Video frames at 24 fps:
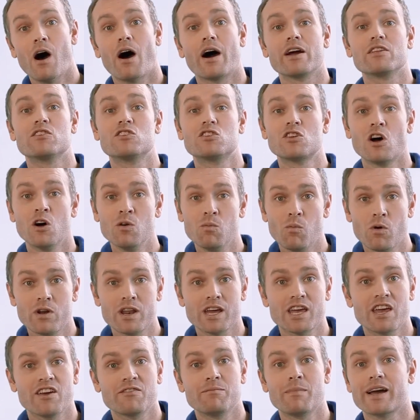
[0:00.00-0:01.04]
I don't want
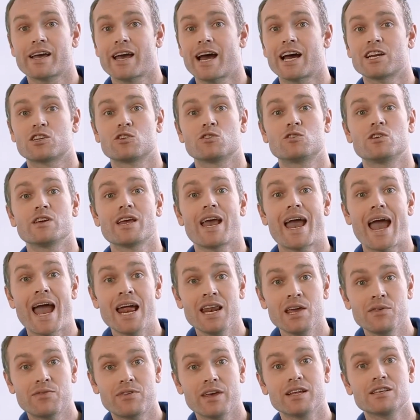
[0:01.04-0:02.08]
to give my casualty
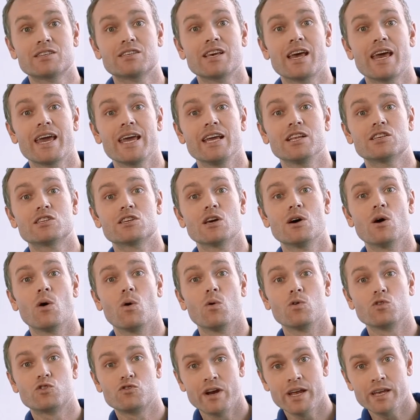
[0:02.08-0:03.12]
anything to eat
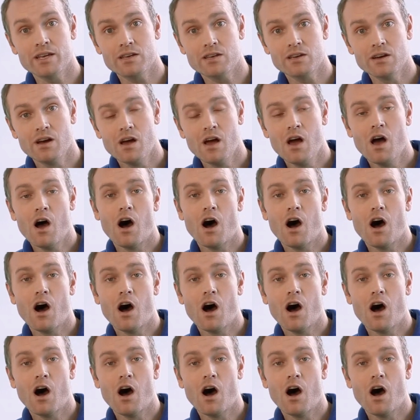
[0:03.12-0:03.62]
or drink.